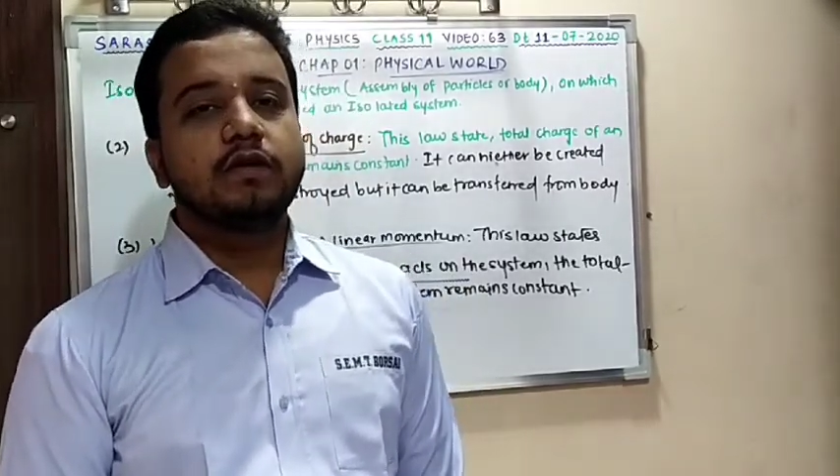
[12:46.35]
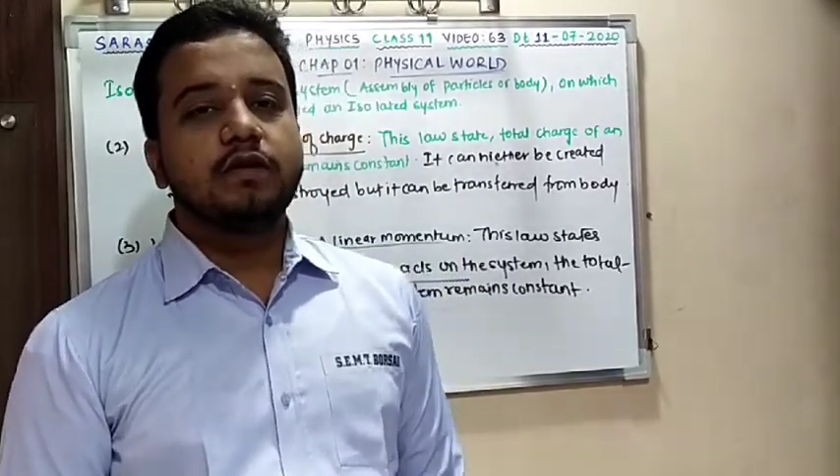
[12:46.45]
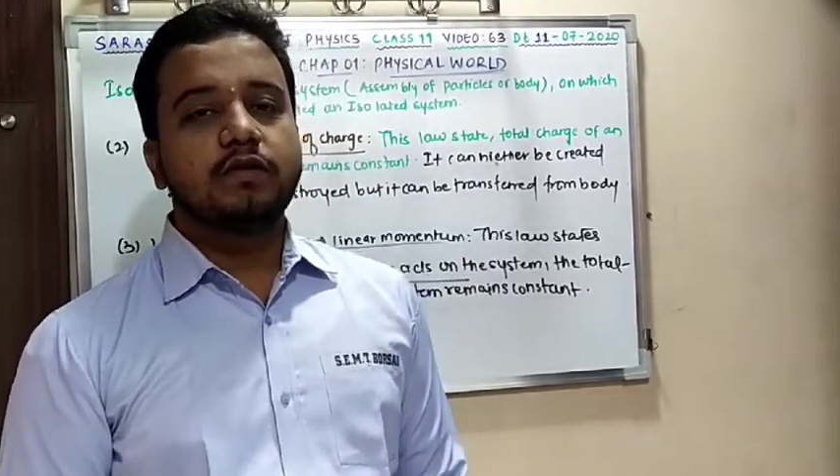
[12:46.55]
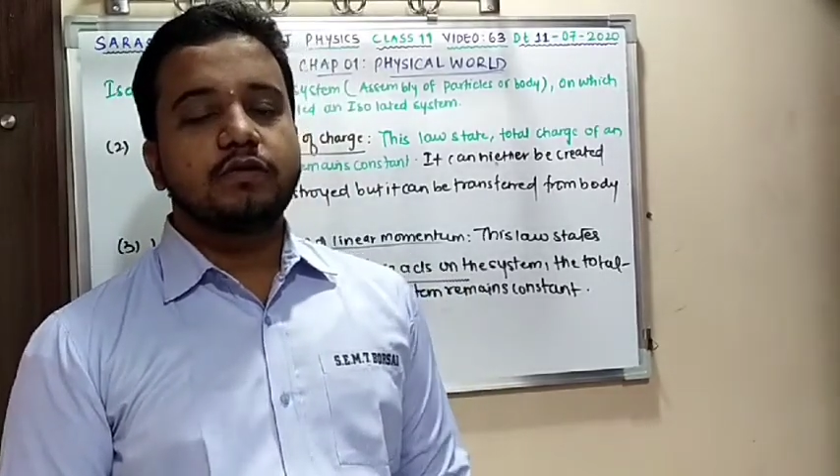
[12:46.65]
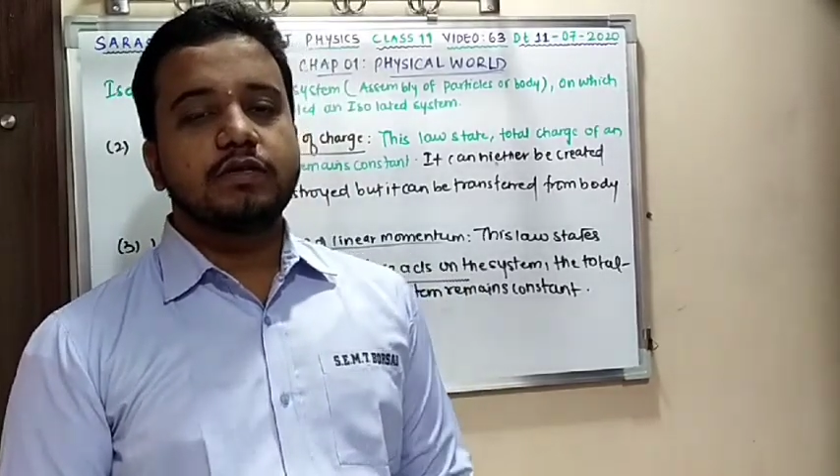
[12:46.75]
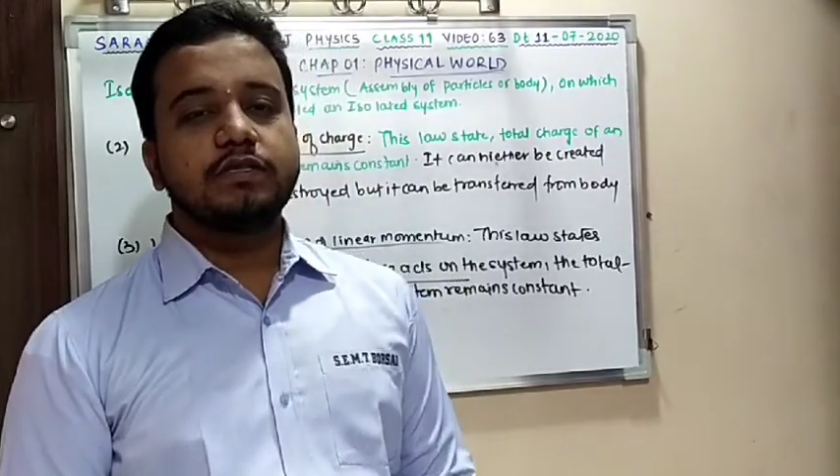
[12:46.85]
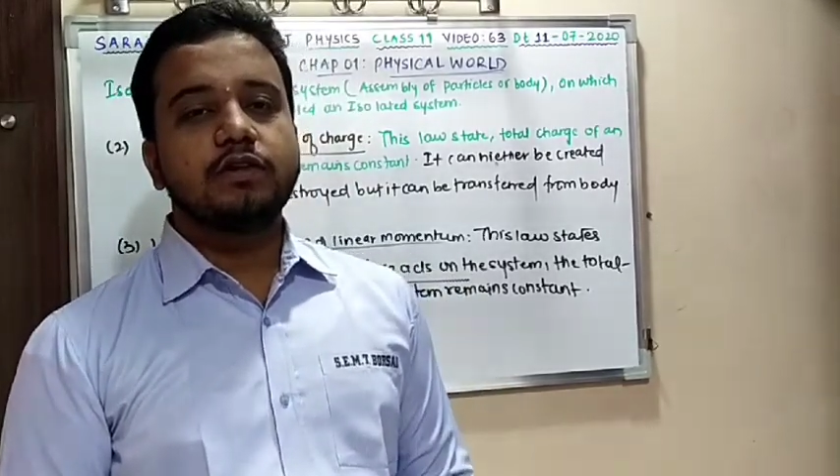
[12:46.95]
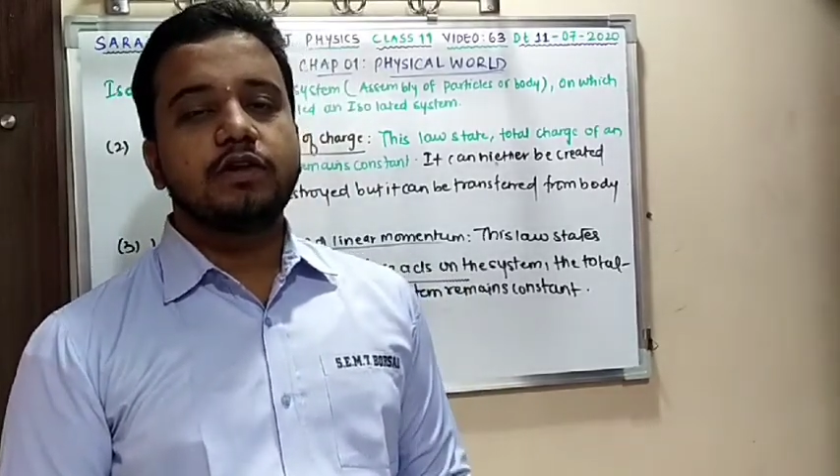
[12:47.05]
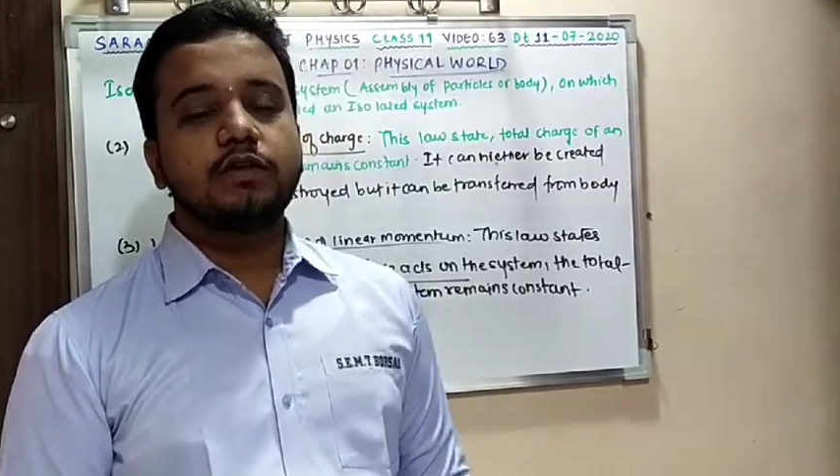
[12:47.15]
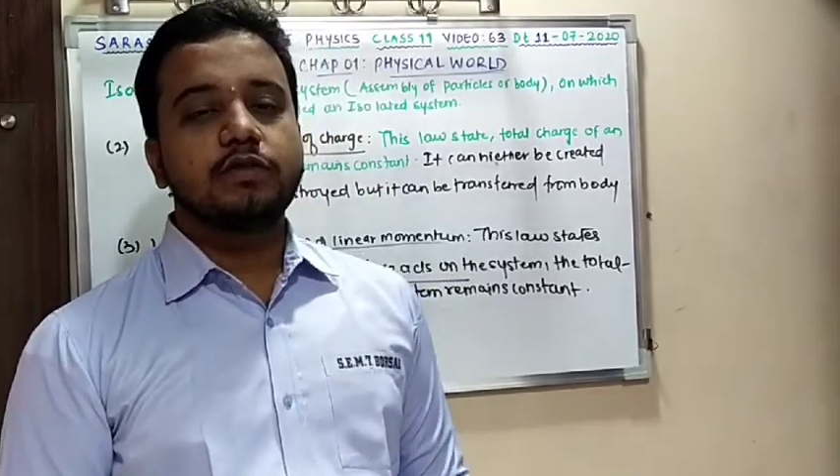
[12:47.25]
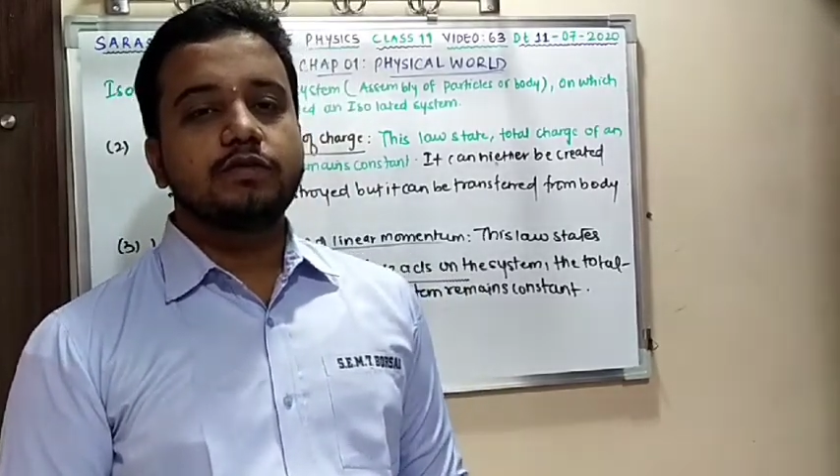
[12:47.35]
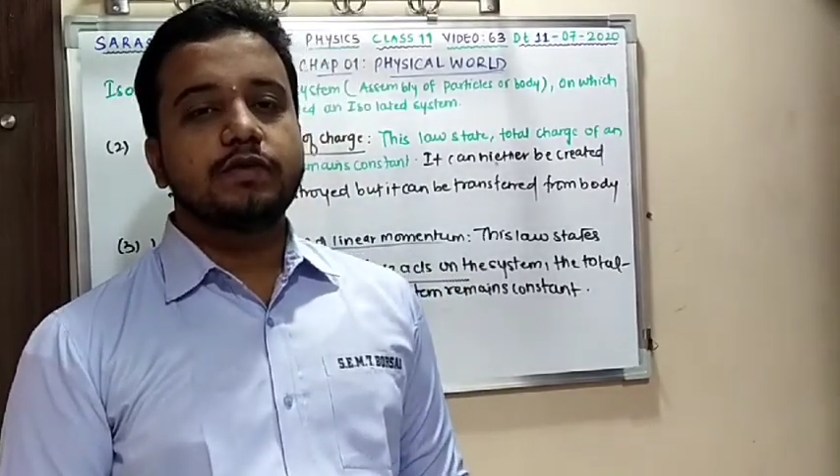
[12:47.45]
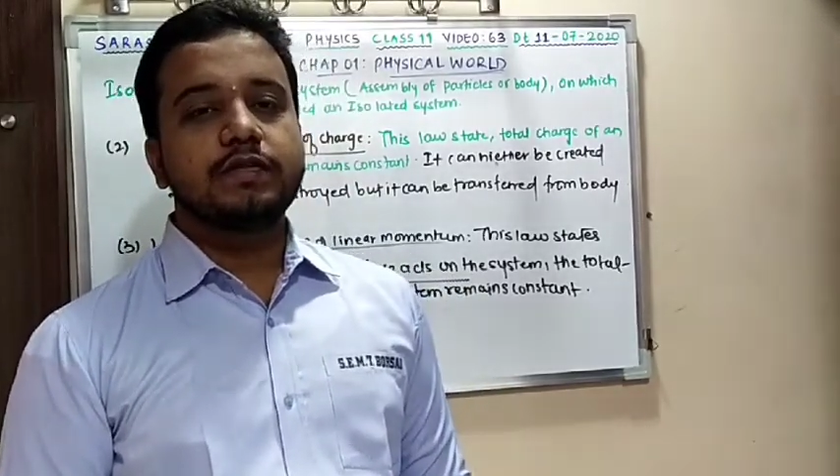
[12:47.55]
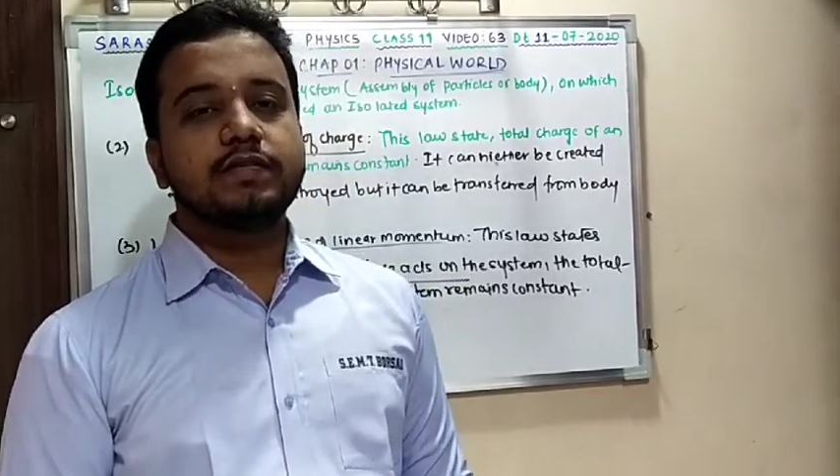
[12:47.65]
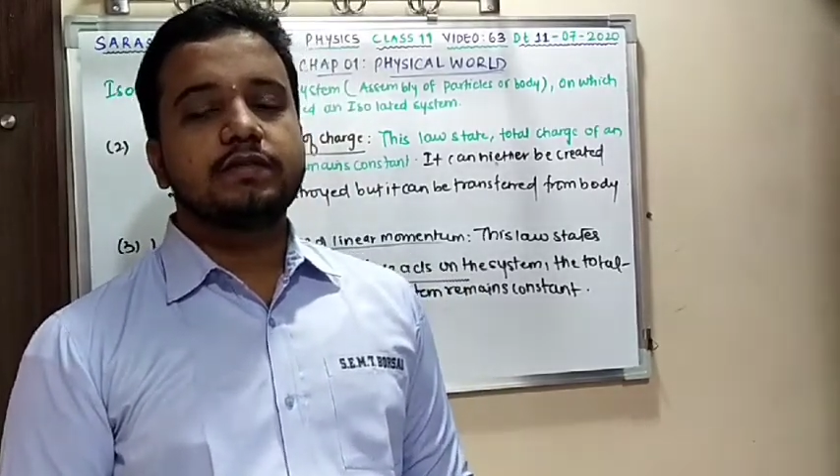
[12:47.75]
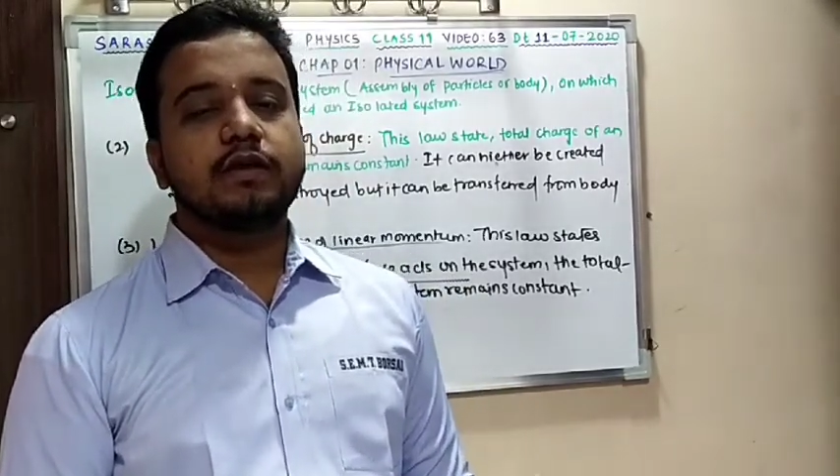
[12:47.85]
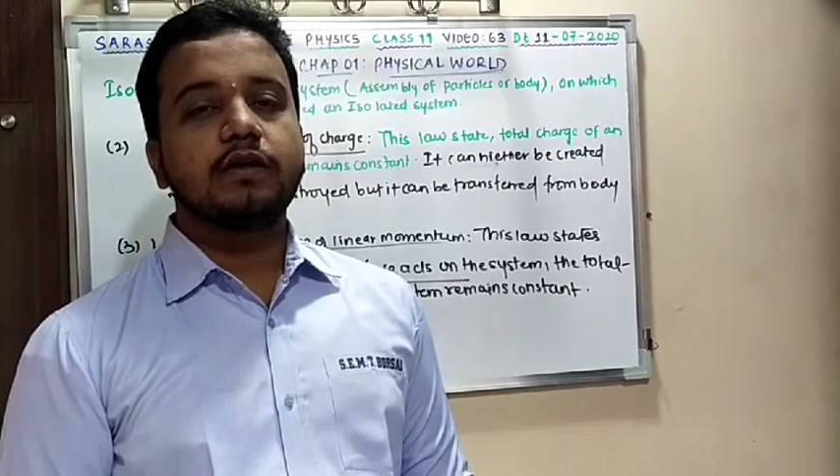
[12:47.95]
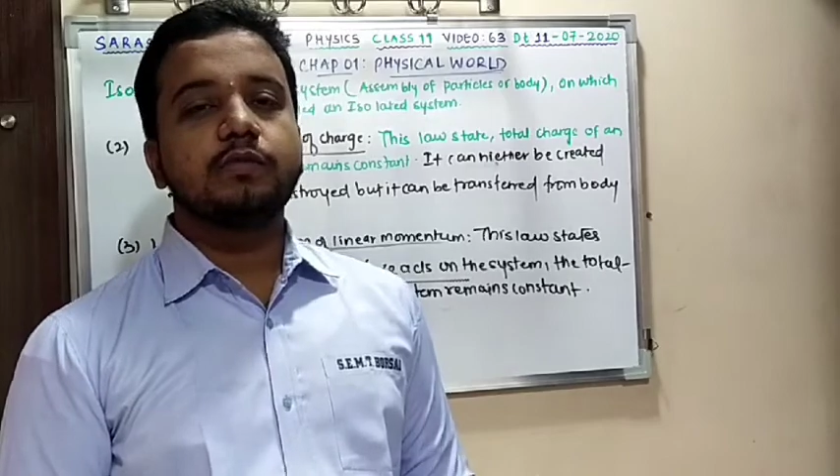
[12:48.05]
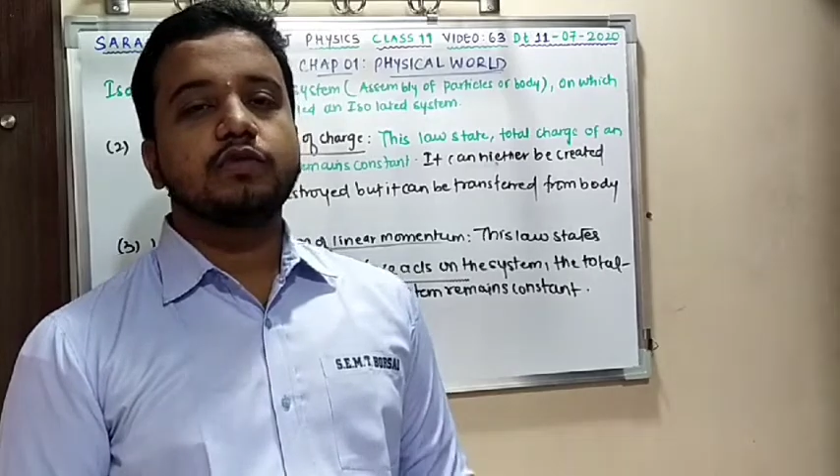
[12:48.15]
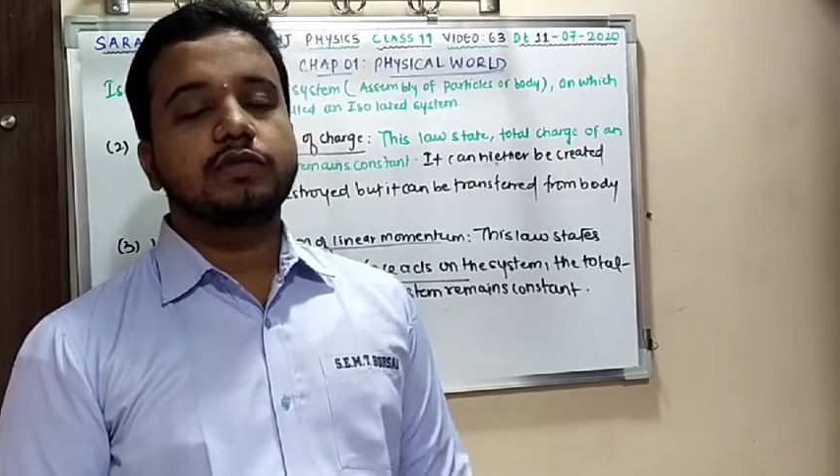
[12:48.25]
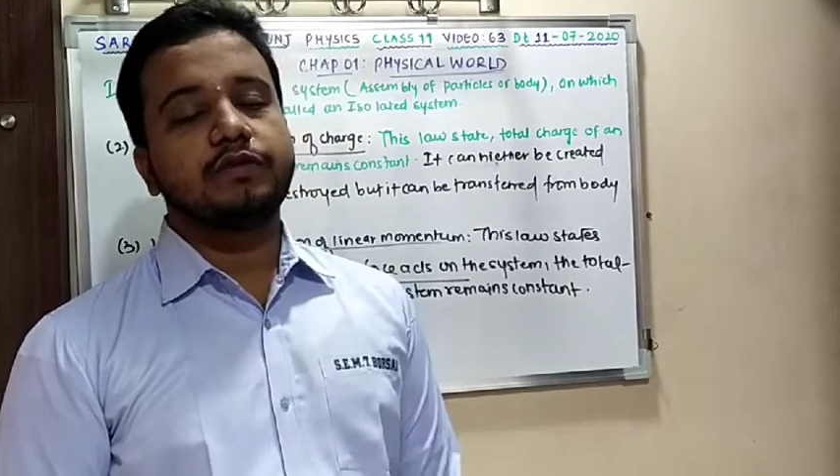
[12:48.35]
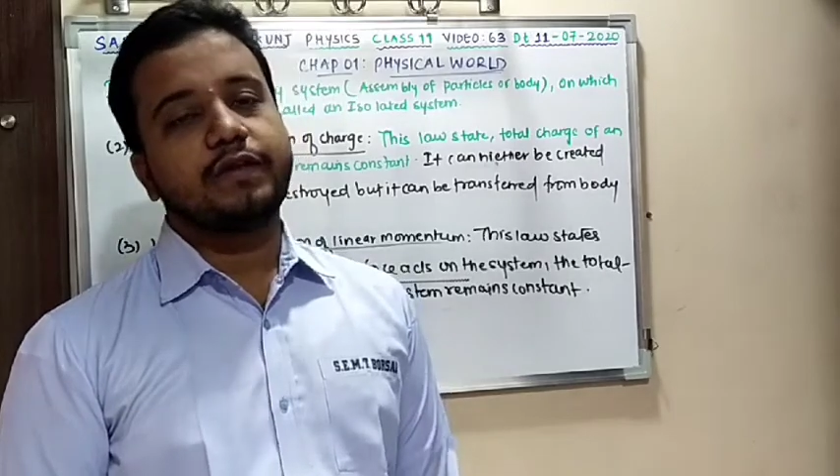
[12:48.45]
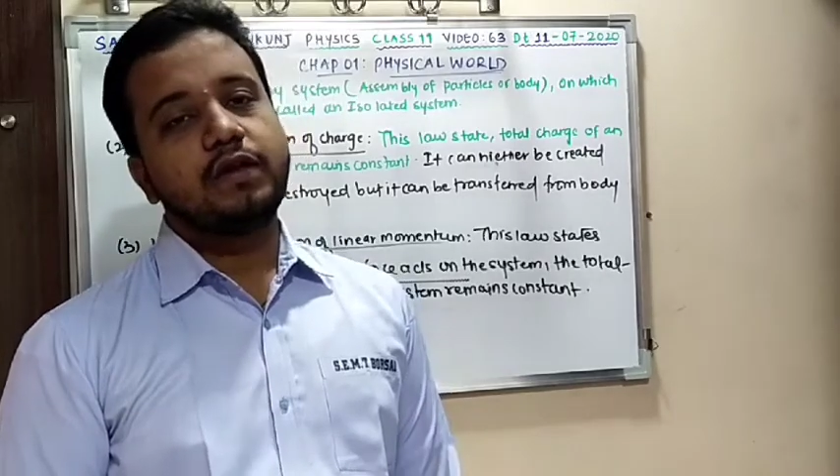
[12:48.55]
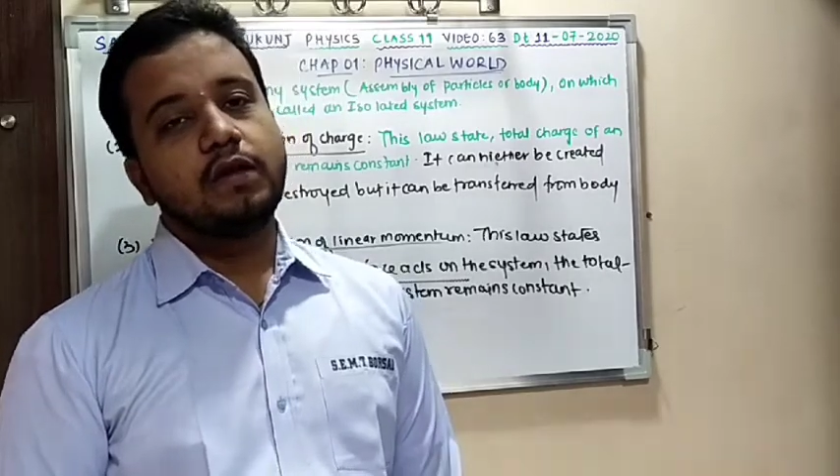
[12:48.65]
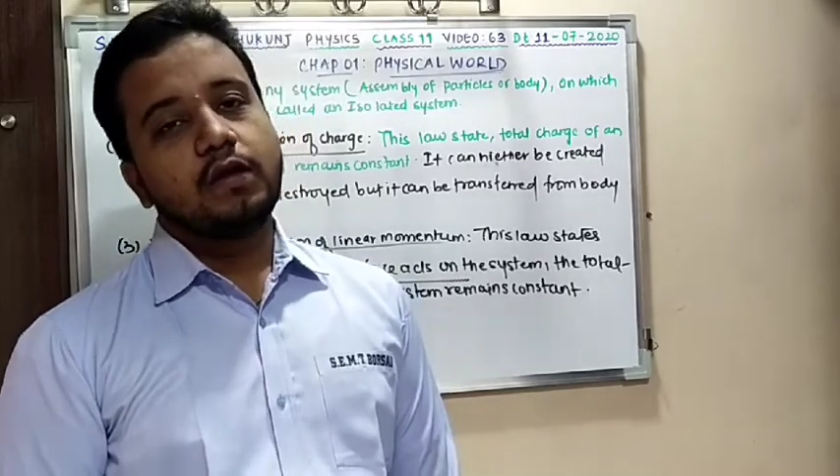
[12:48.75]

Rotation, or you can say circular motion of an